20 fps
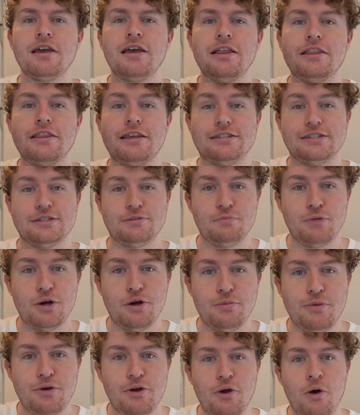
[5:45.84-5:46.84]
There's this
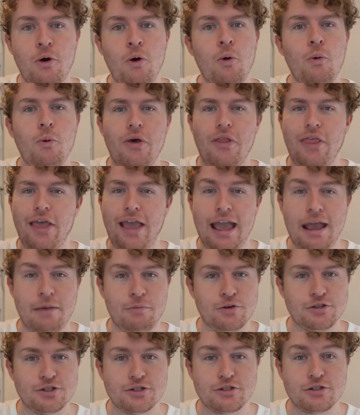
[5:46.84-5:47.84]
moment where the
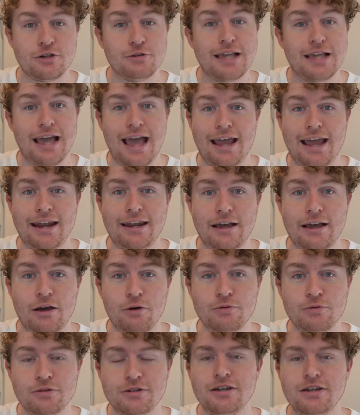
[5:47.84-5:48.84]
camera just goes
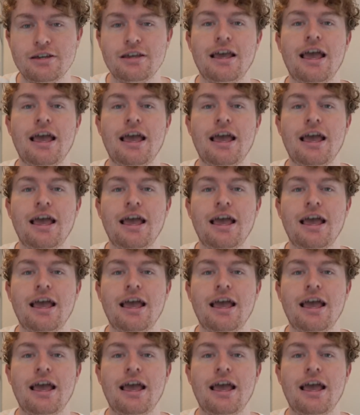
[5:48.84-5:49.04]
handheld